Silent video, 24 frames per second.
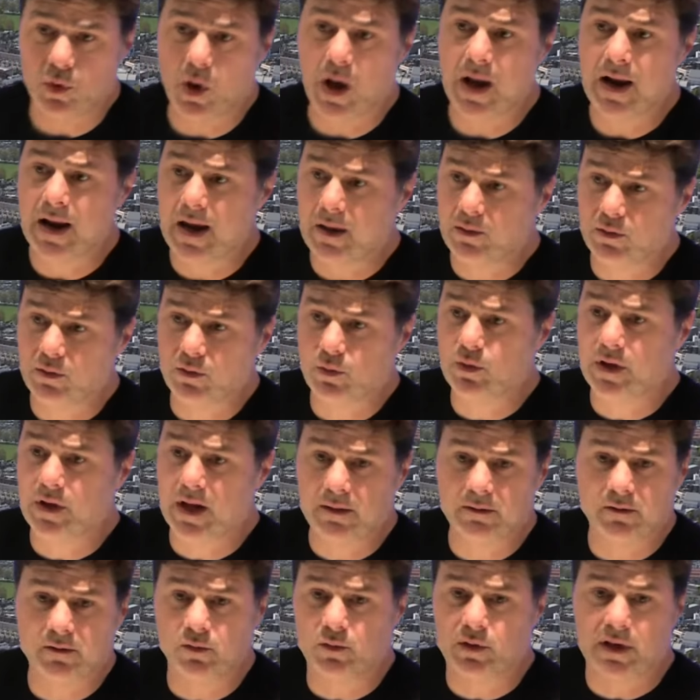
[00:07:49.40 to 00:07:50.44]
allow to
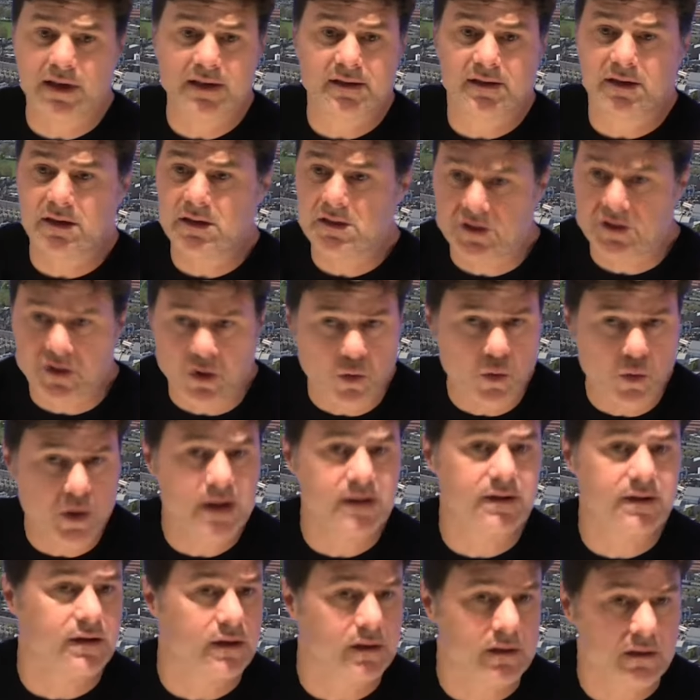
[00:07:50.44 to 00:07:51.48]
them to transit so
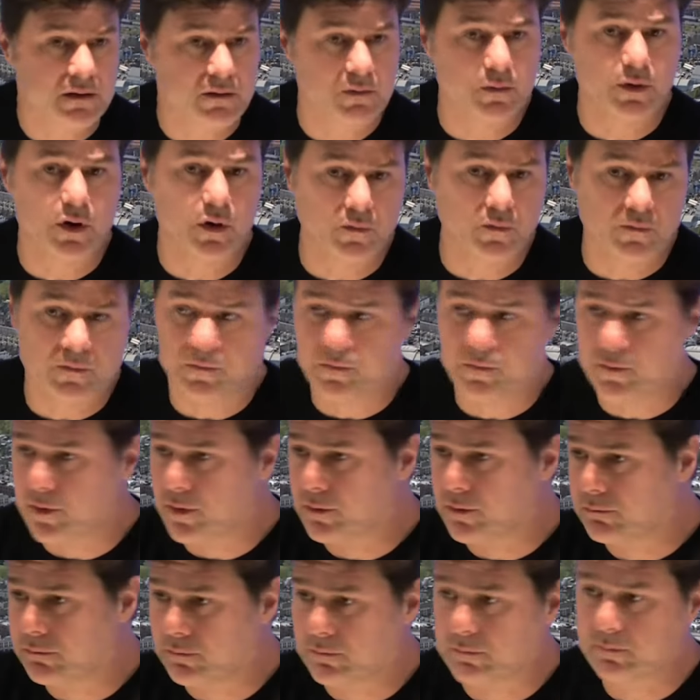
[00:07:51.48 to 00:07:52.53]
easy, you know,
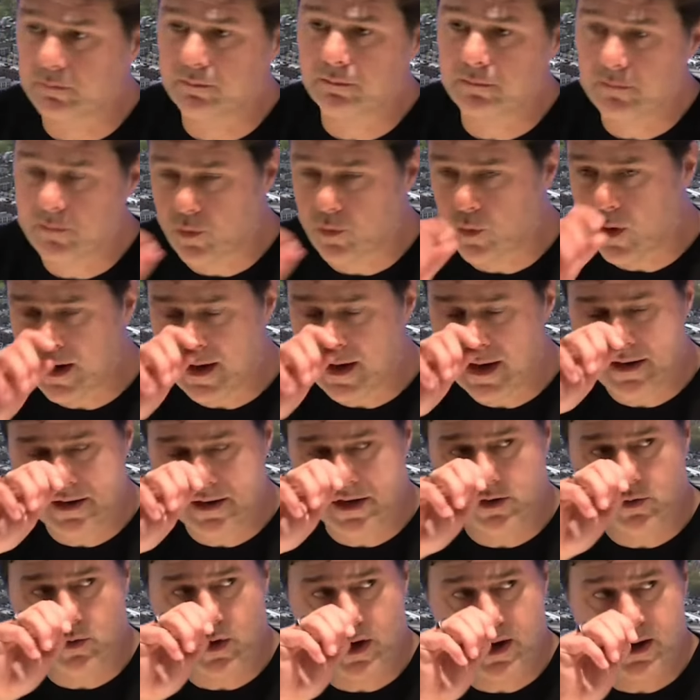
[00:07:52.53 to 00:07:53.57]
from one
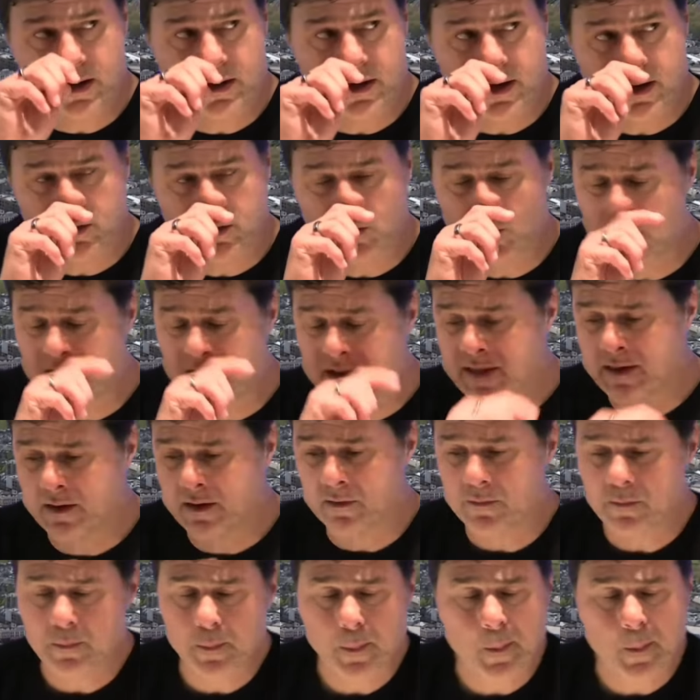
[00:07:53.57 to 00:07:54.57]
area to another.